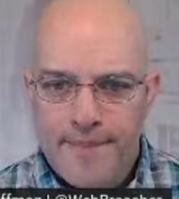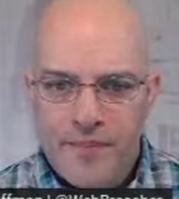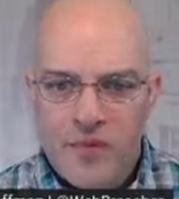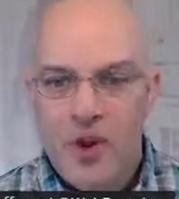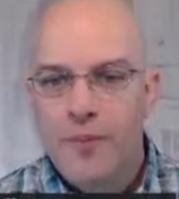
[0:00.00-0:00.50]

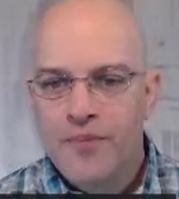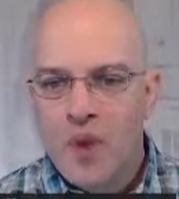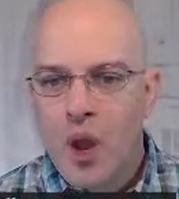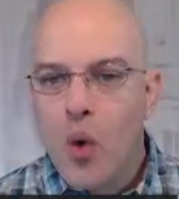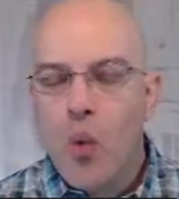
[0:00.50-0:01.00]
So
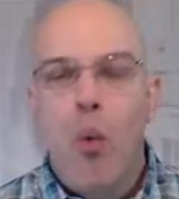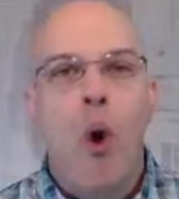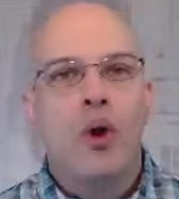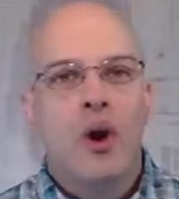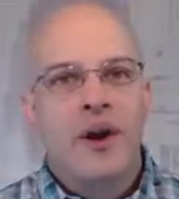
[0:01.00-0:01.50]

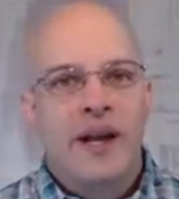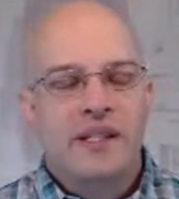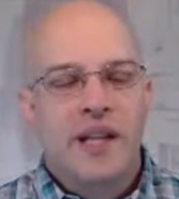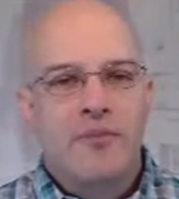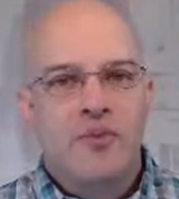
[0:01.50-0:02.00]
what would our next
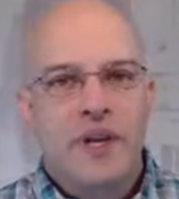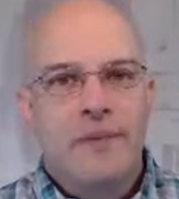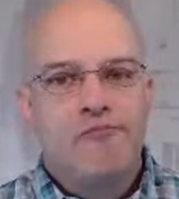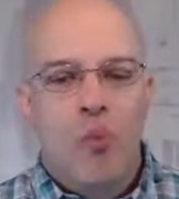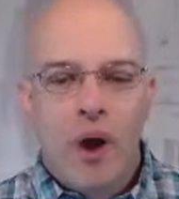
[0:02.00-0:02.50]
steps
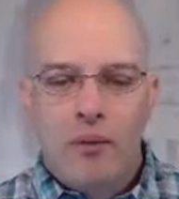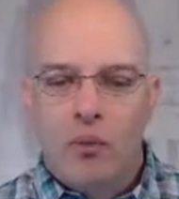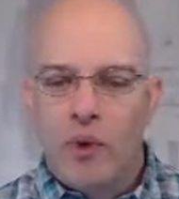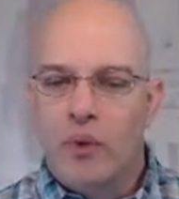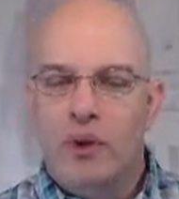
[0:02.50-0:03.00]
be? Well,
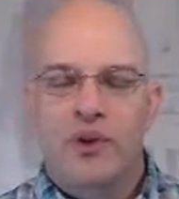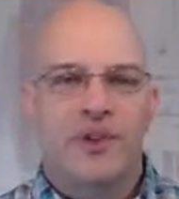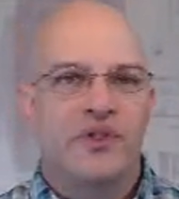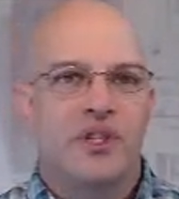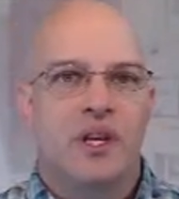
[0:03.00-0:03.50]
we would look
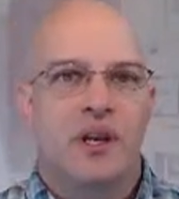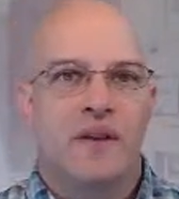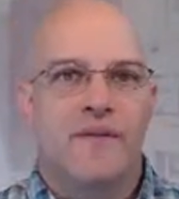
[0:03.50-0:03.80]
and see if